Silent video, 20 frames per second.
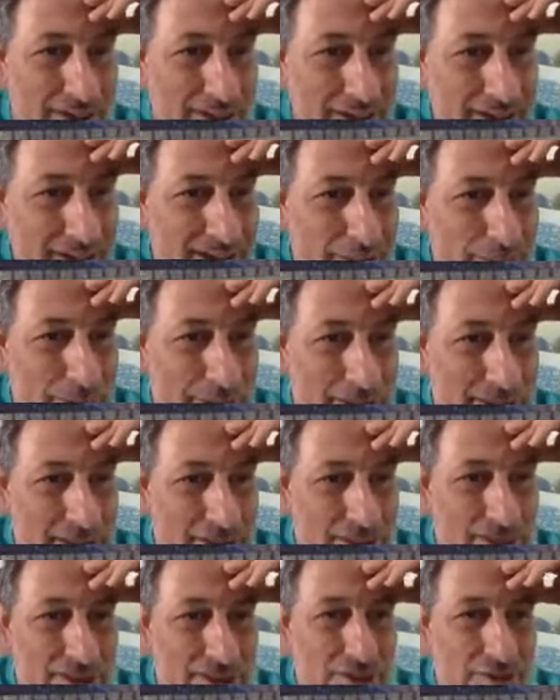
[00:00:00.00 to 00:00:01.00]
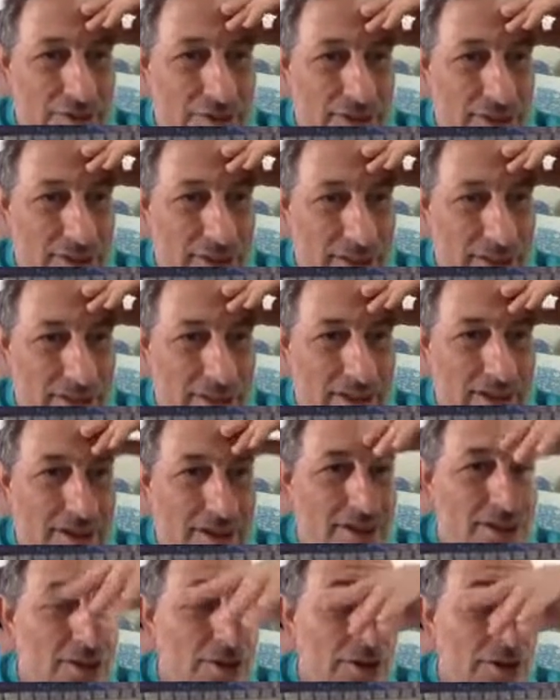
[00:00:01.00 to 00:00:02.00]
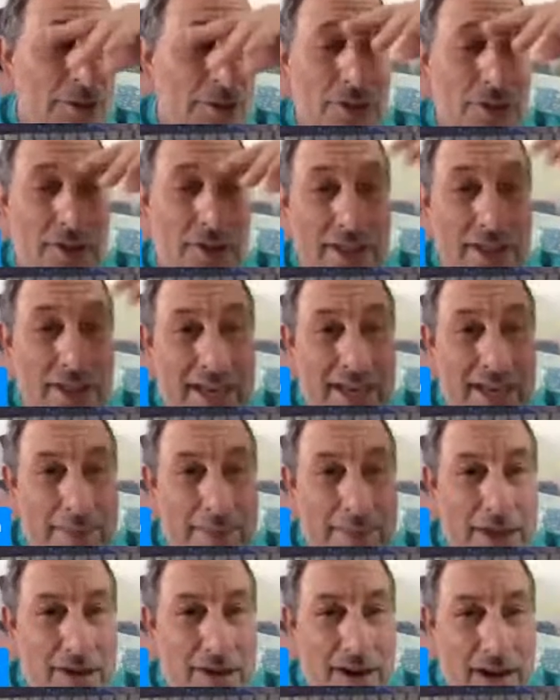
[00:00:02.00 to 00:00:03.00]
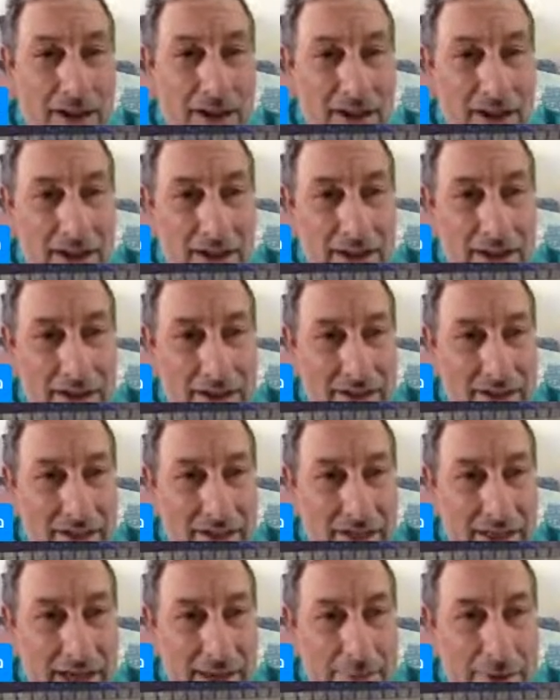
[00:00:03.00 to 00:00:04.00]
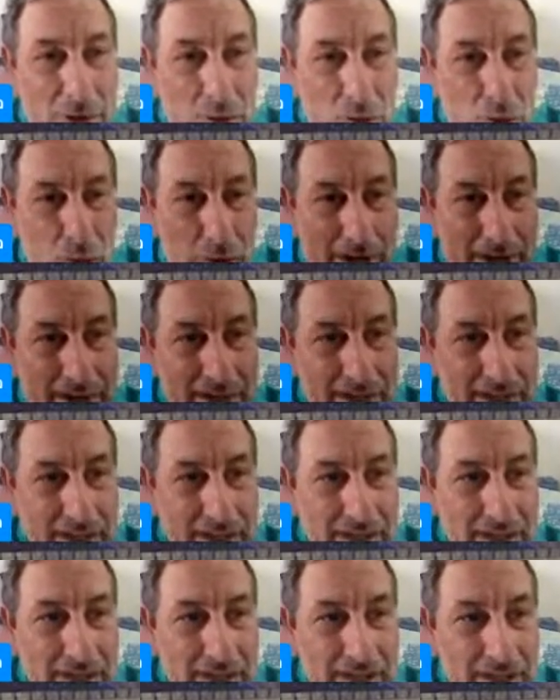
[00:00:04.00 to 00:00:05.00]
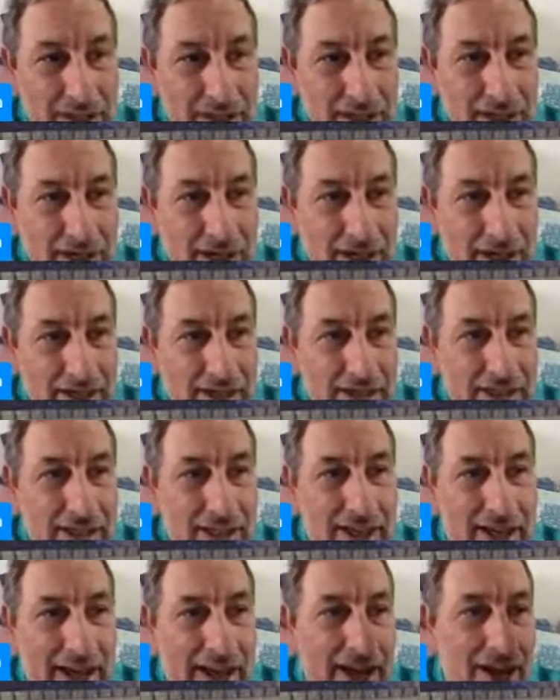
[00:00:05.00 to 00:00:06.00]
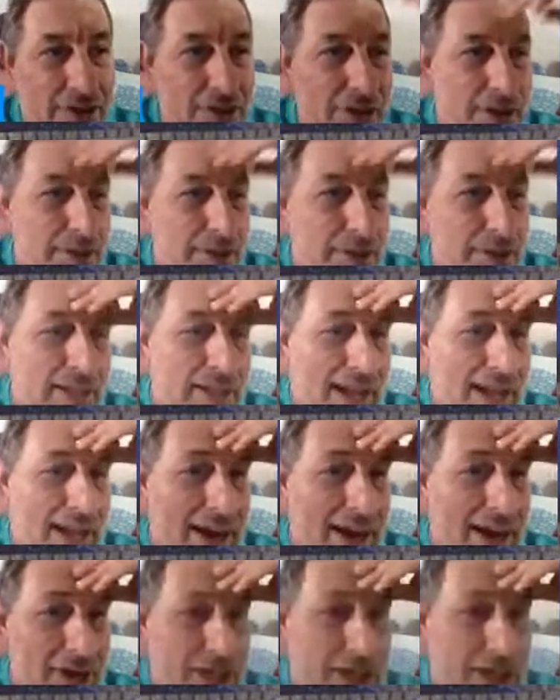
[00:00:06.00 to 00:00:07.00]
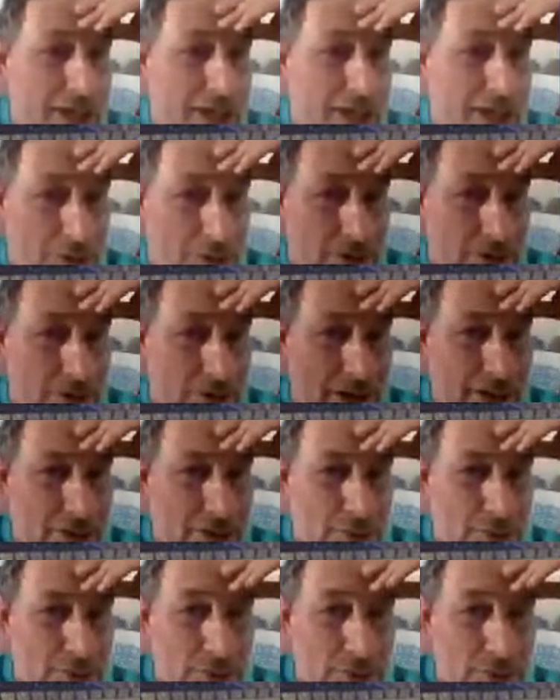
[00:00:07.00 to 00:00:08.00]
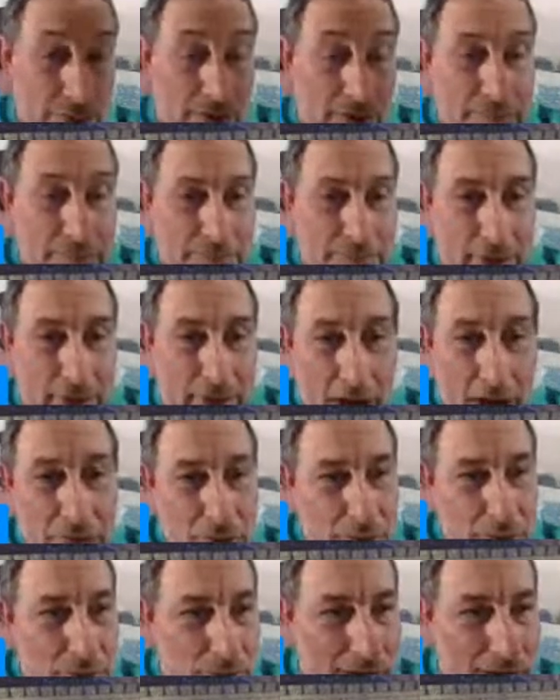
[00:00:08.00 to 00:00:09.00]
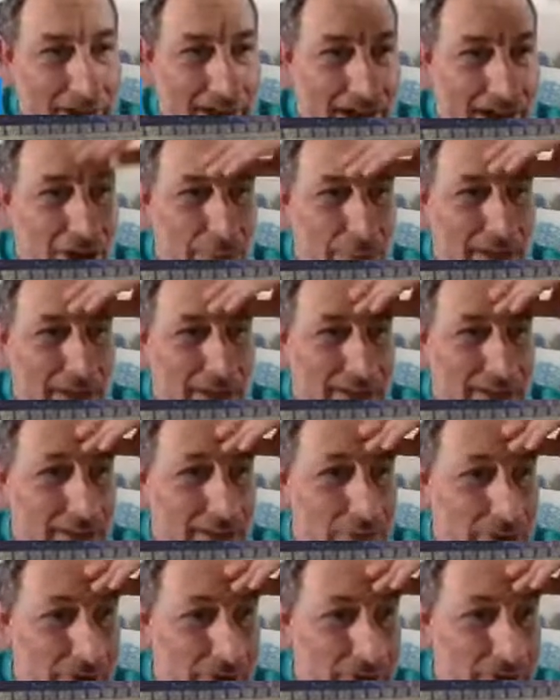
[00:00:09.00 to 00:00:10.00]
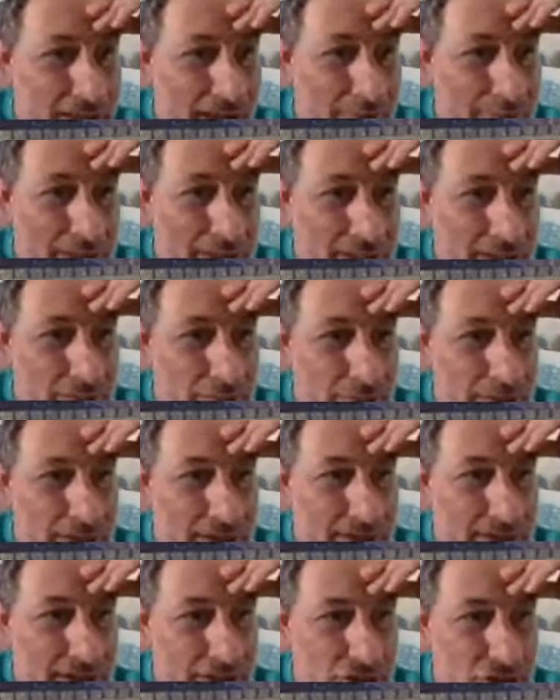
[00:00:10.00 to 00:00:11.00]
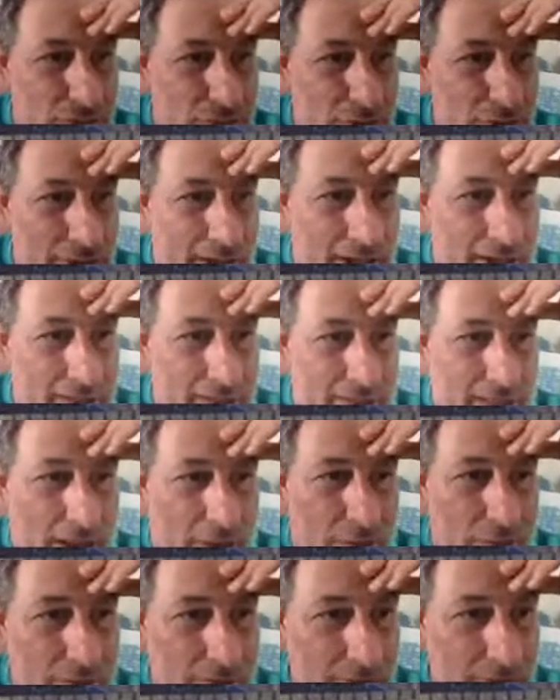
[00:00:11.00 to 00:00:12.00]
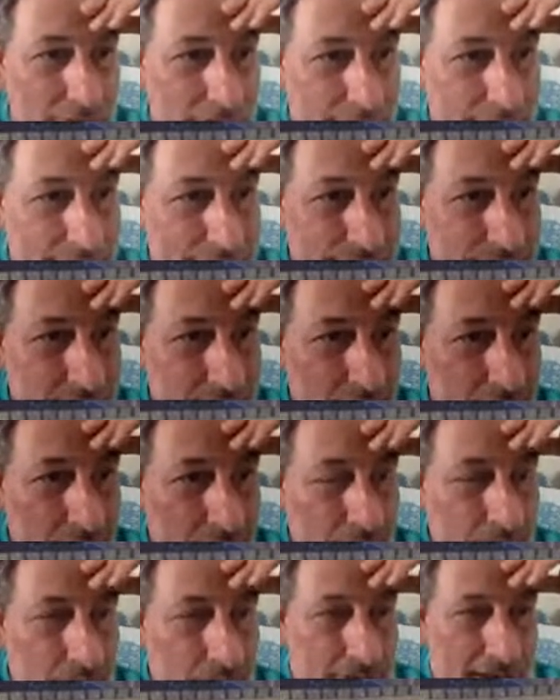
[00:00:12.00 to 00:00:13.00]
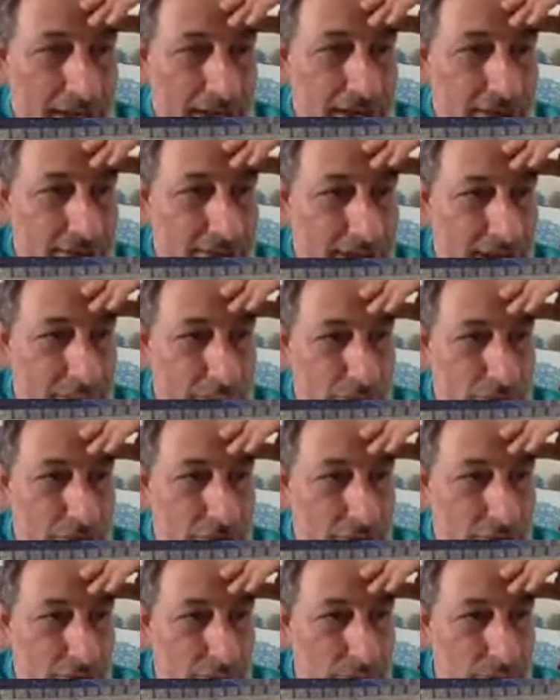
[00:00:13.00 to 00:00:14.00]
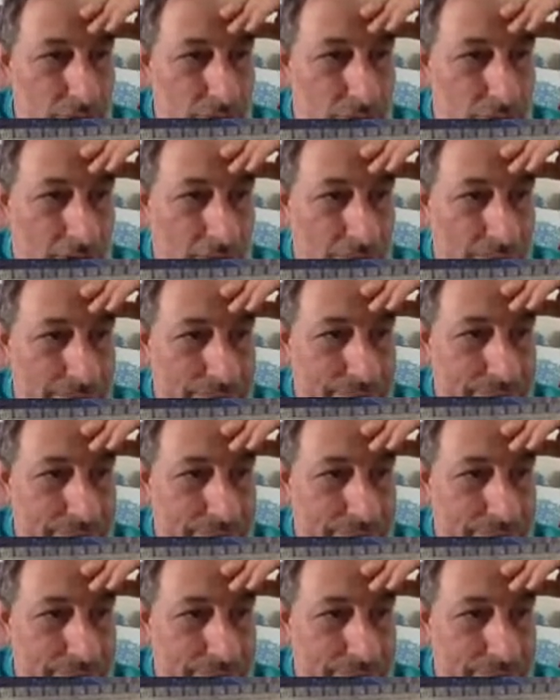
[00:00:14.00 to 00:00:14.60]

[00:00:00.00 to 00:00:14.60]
but this is this. So he came out red and like a hairy cloak, right? So he's covered with red hair, basically, whatever that means. Esau. Okay, and his name was called Esau.